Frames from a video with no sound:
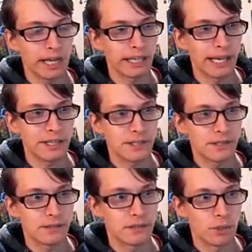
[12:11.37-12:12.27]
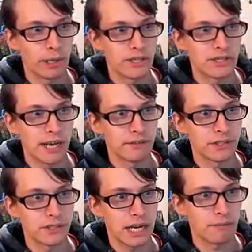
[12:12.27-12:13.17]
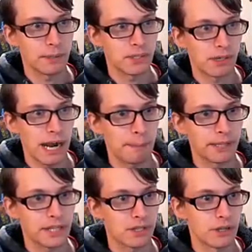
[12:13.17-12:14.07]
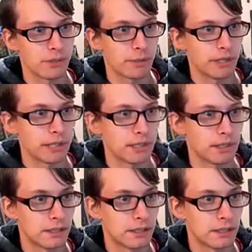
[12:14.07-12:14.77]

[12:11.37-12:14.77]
I guess. Toyota 7 is kind of a piece of crap, and that's also here.